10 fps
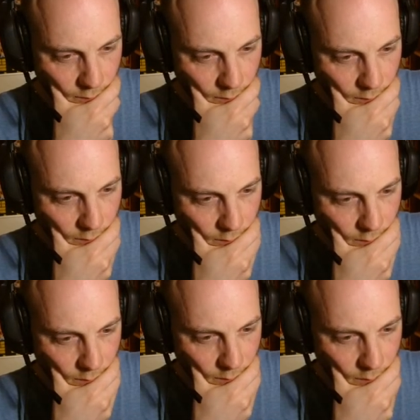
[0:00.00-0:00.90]

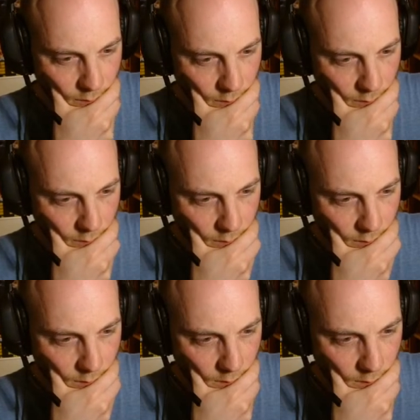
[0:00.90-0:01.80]
[no speech]